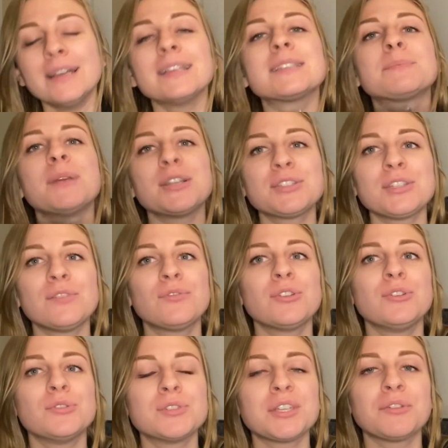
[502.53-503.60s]
Especially if you're
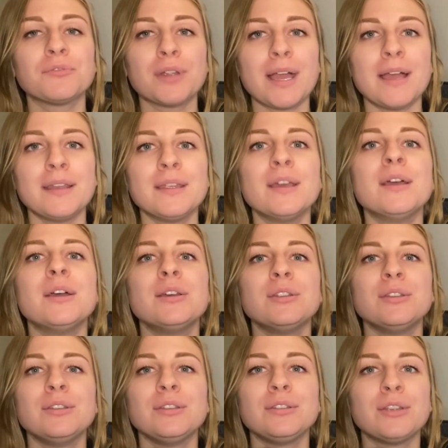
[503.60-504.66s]
using red,
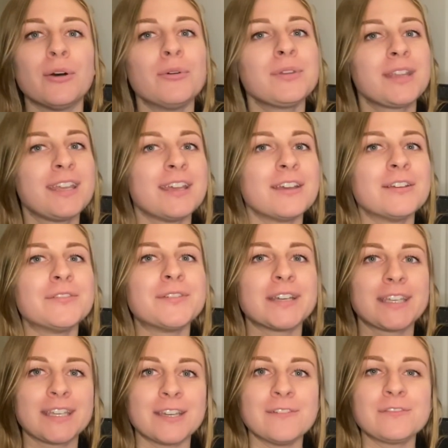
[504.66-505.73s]
don't give a
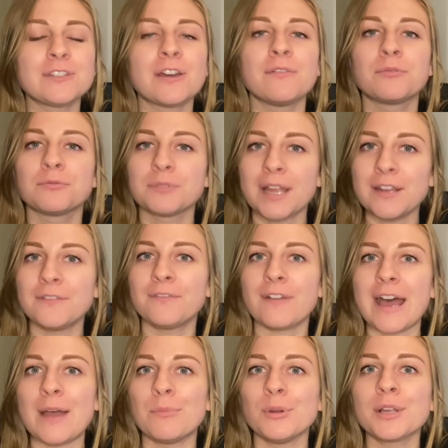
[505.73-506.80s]
gift of red
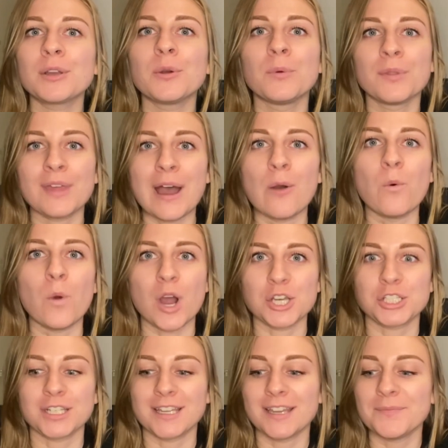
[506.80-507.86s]
fabric without
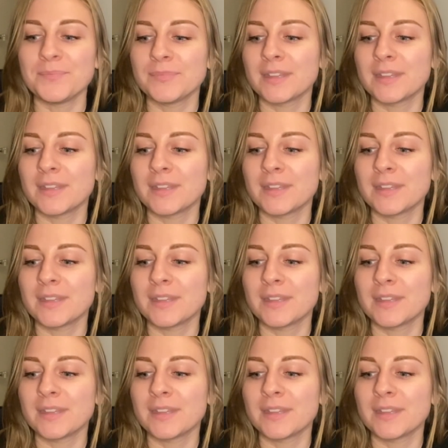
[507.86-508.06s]
washing it.